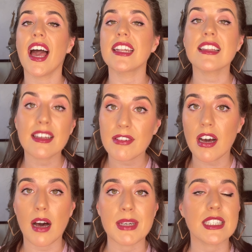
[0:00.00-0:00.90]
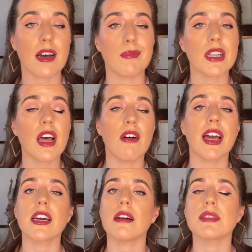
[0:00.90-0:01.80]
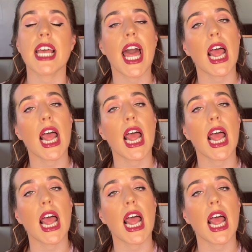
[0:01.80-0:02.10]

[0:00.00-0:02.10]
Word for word: and leave a comment down below and come say